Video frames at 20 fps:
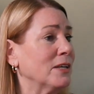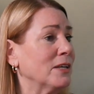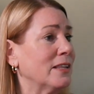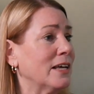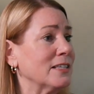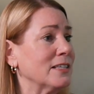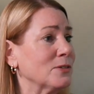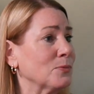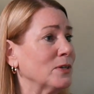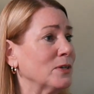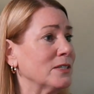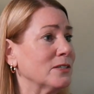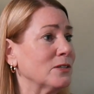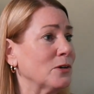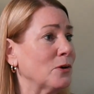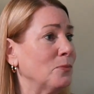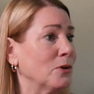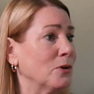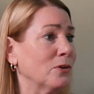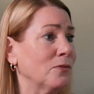And that's what's
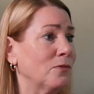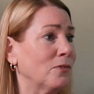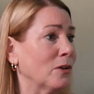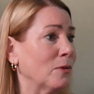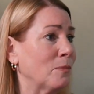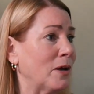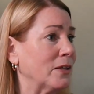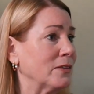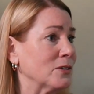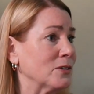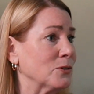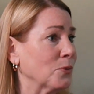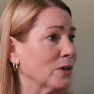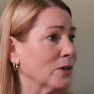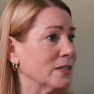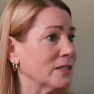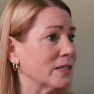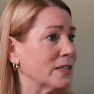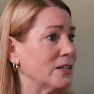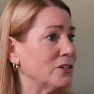so beautiful about this
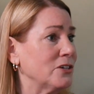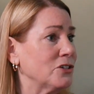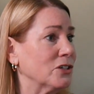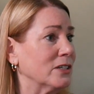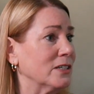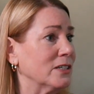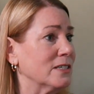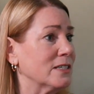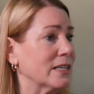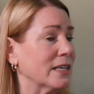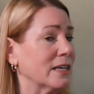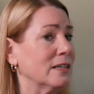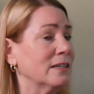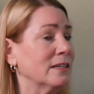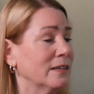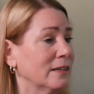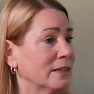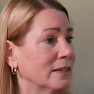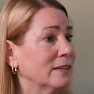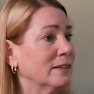organization is that
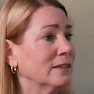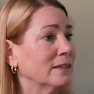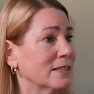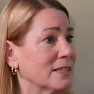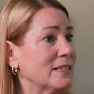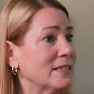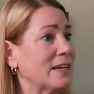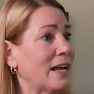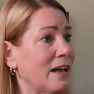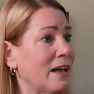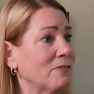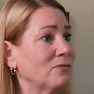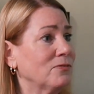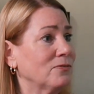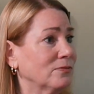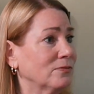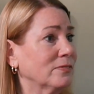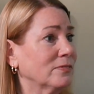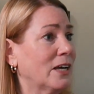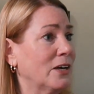the
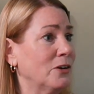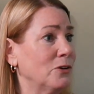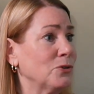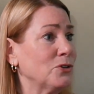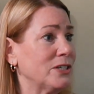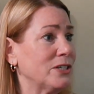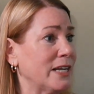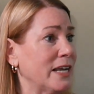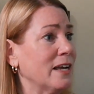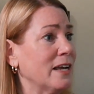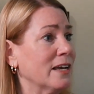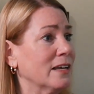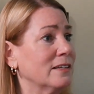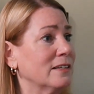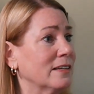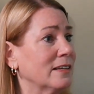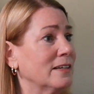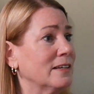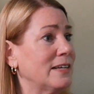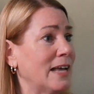staff
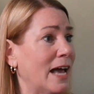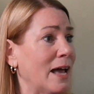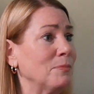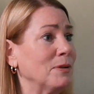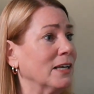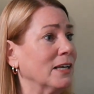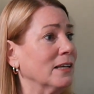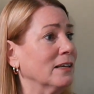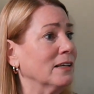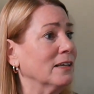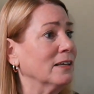understand adapting.